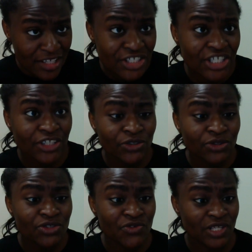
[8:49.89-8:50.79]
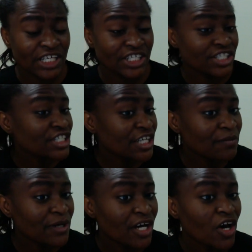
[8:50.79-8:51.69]
Jayo's
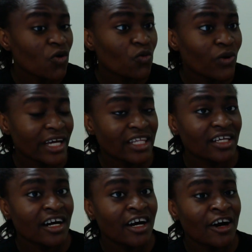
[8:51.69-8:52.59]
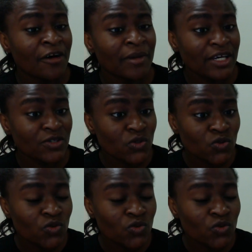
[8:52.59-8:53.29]
relationship with um, Jesus